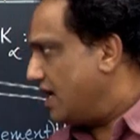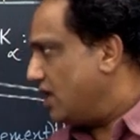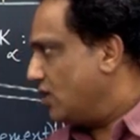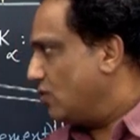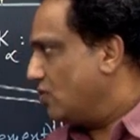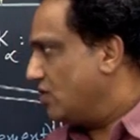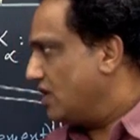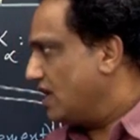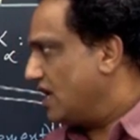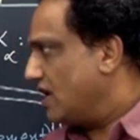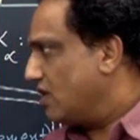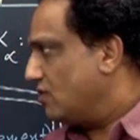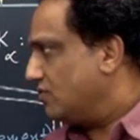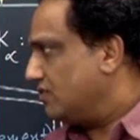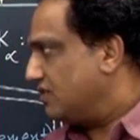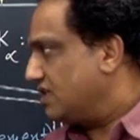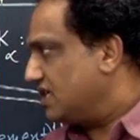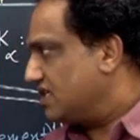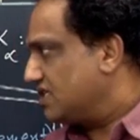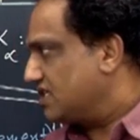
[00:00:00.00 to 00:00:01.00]
and don't
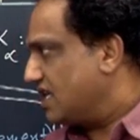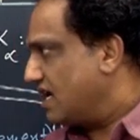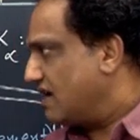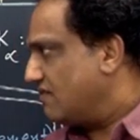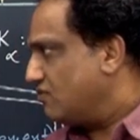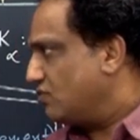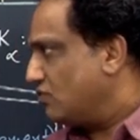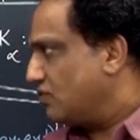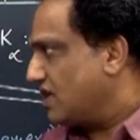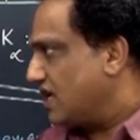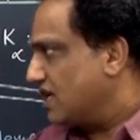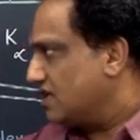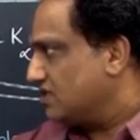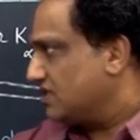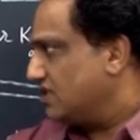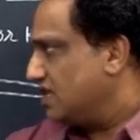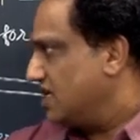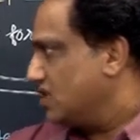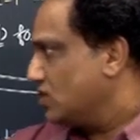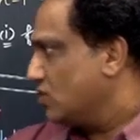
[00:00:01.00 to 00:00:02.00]
allow this graph to
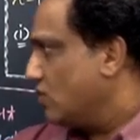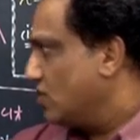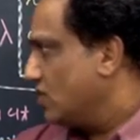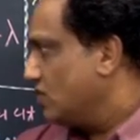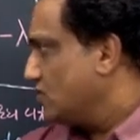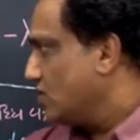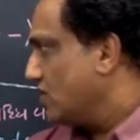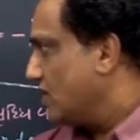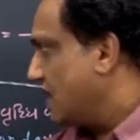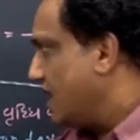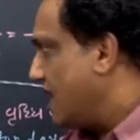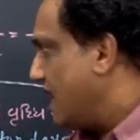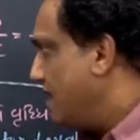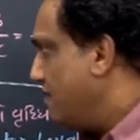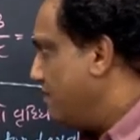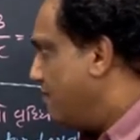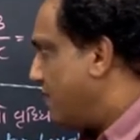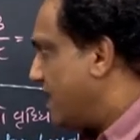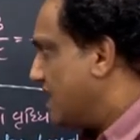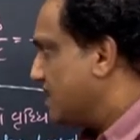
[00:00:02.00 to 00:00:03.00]
touch this horizontal
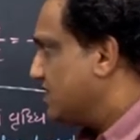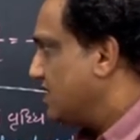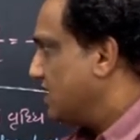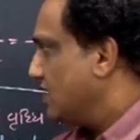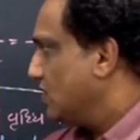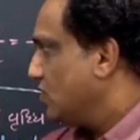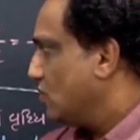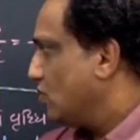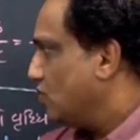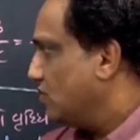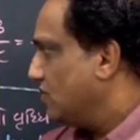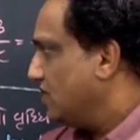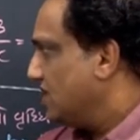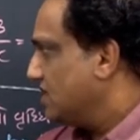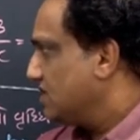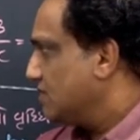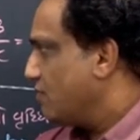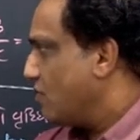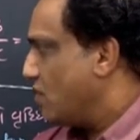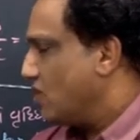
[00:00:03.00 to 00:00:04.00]
line passing through
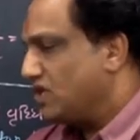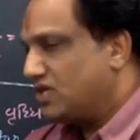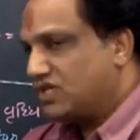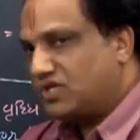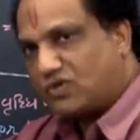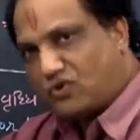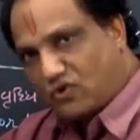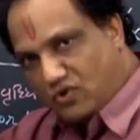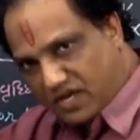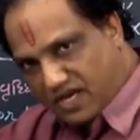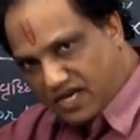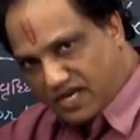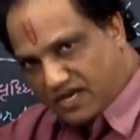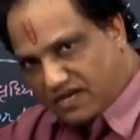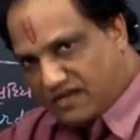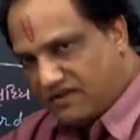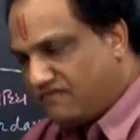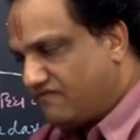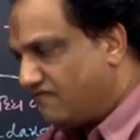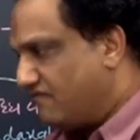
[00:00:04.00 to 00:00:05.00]
this point.
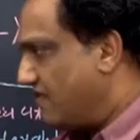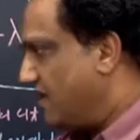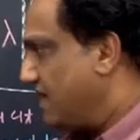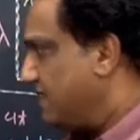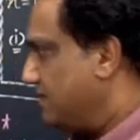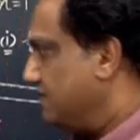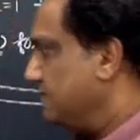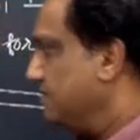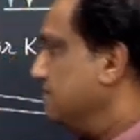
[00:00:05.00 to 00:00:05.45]
Okay, fine.